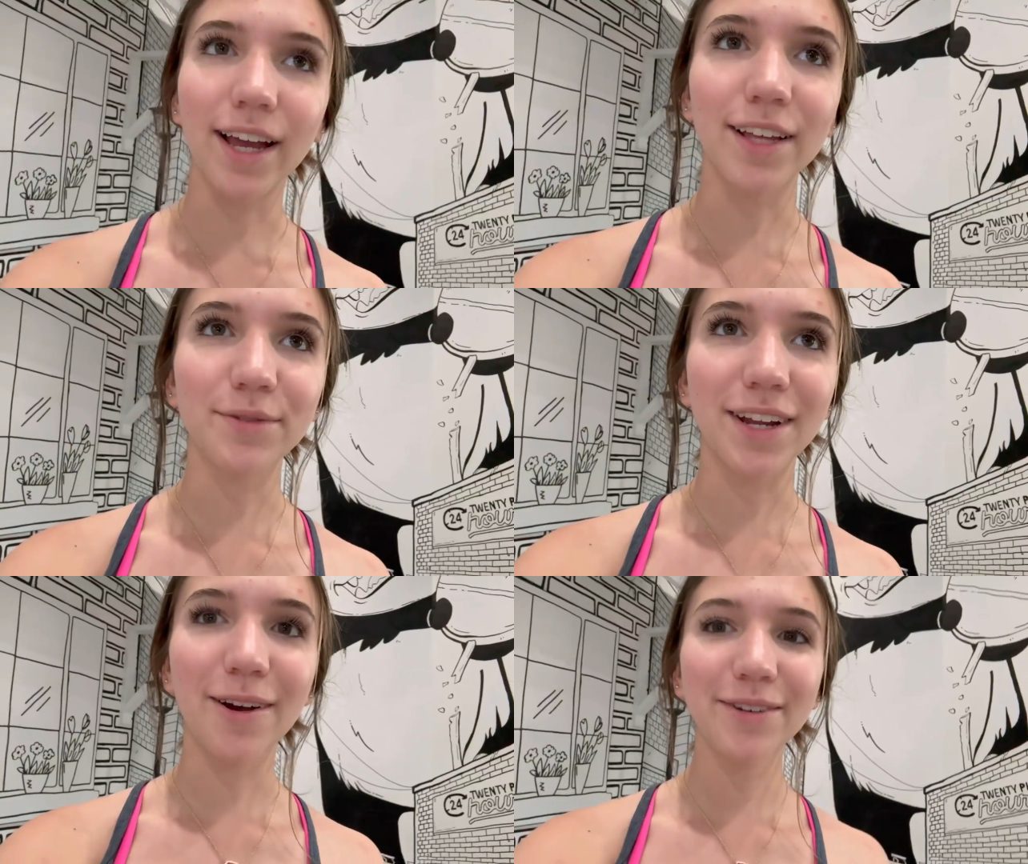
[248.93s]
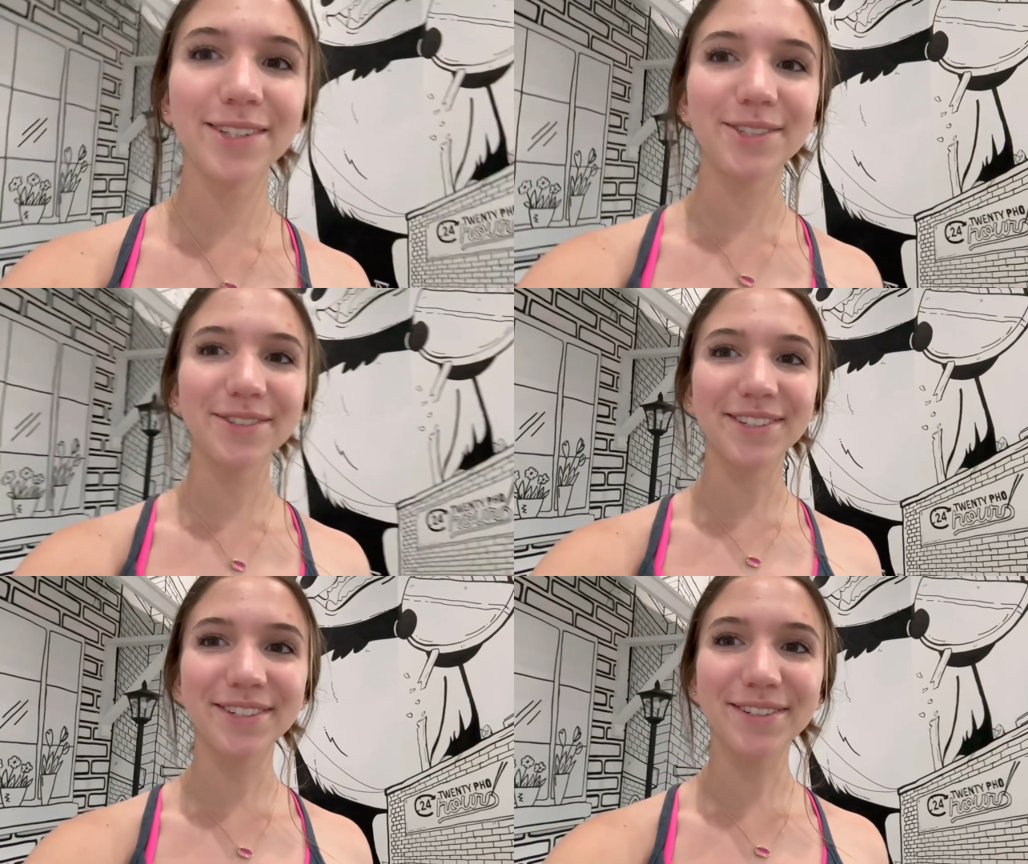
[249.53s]
guys, we're now in
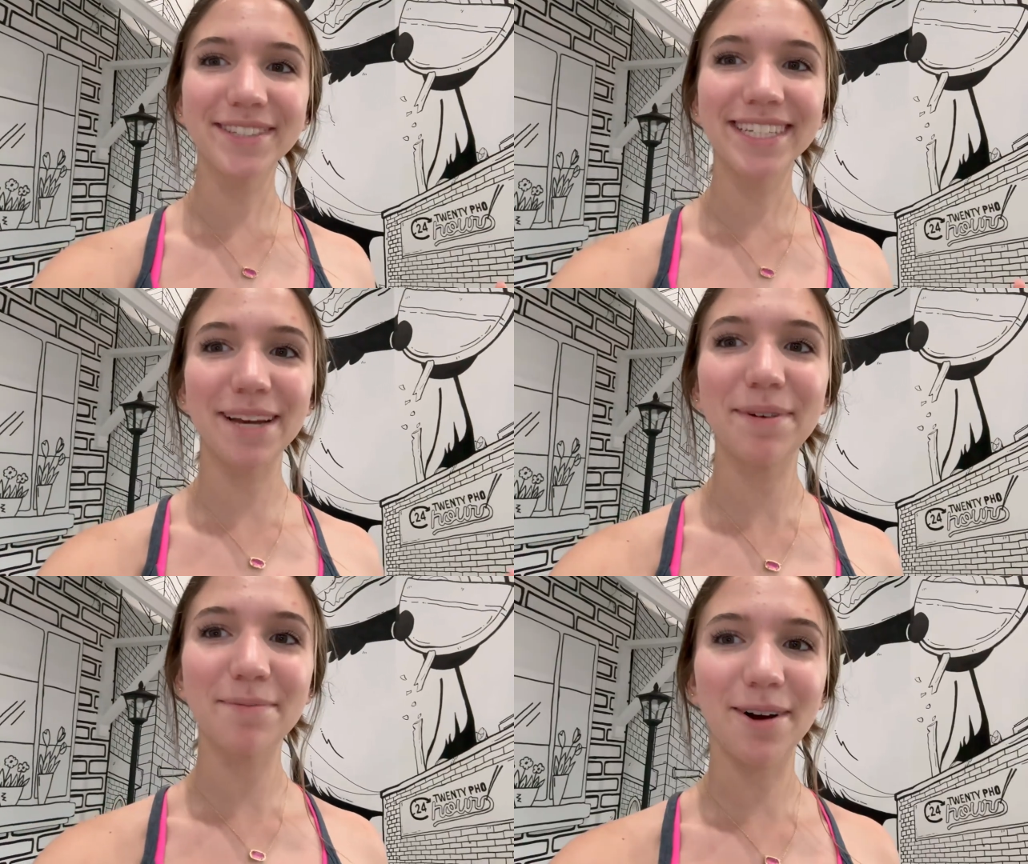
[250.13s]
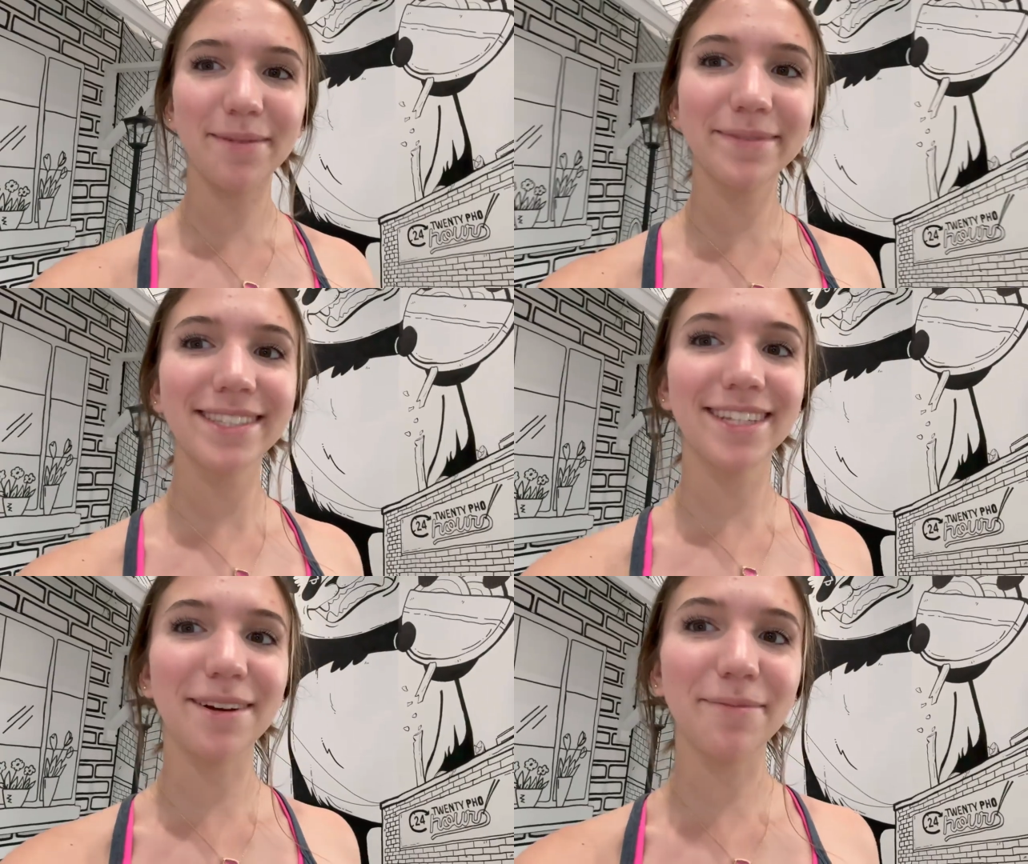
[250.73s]
Doodle Noodle to get my mom
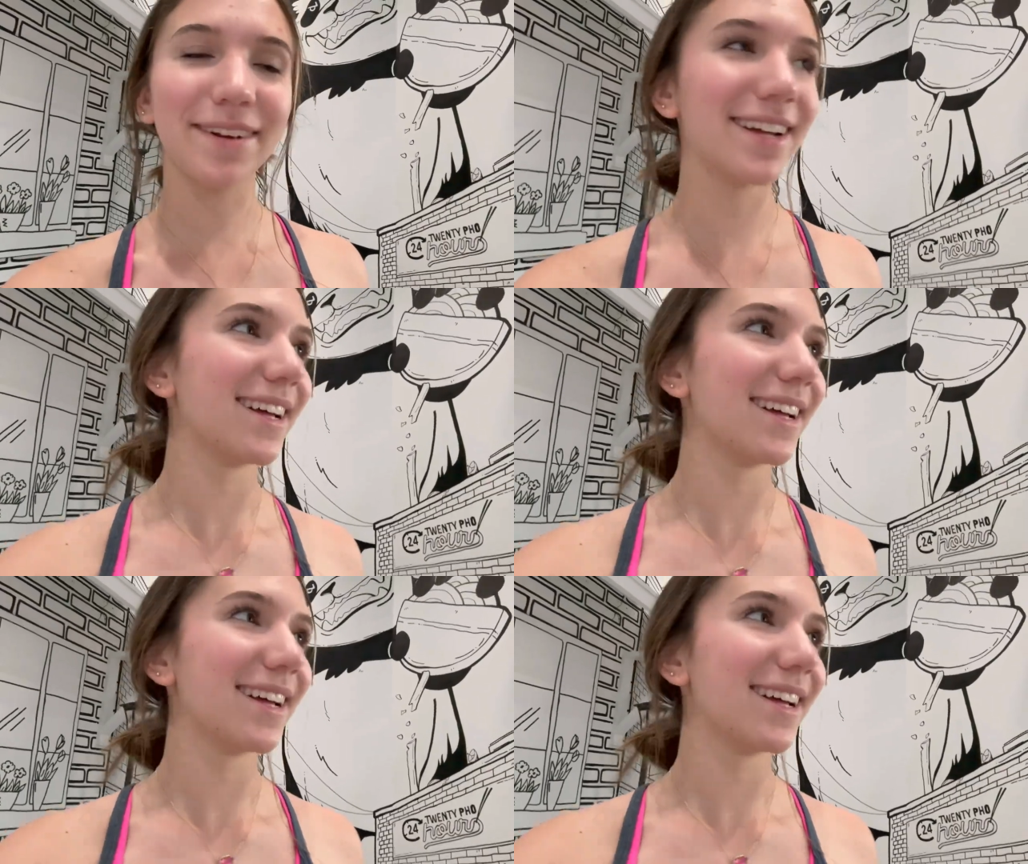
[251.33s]
some